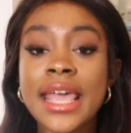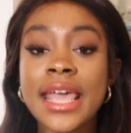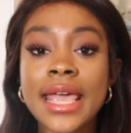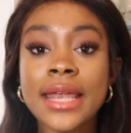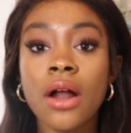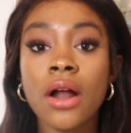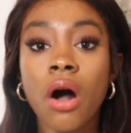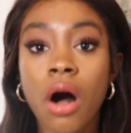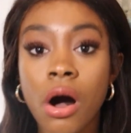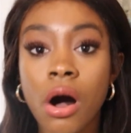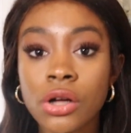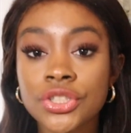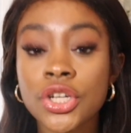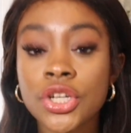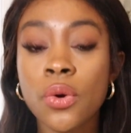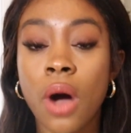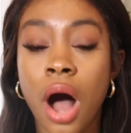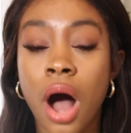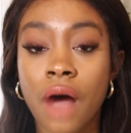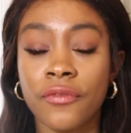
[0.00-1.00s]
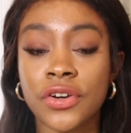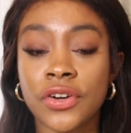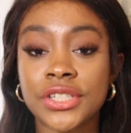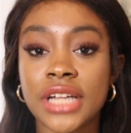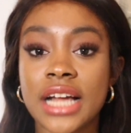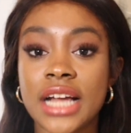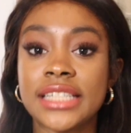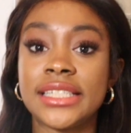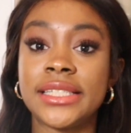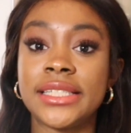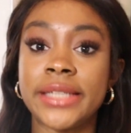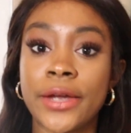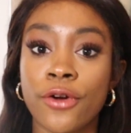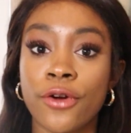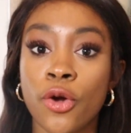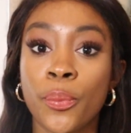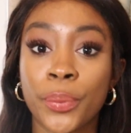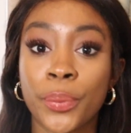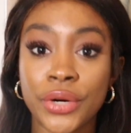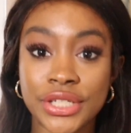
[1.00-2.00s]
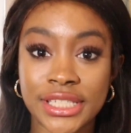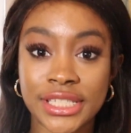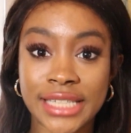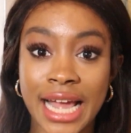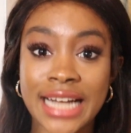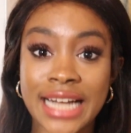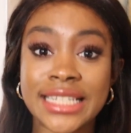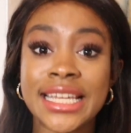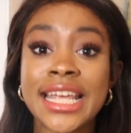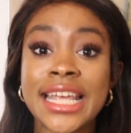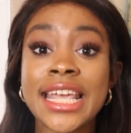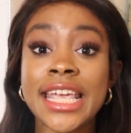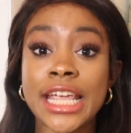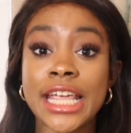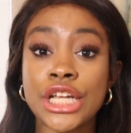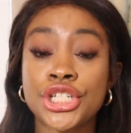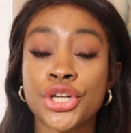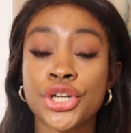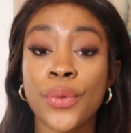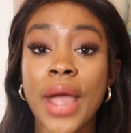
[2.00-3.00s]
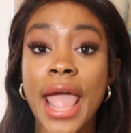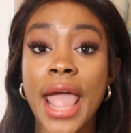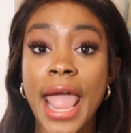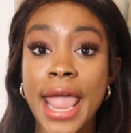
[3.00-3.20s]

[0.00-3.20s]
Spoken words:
It also offers a 0% intro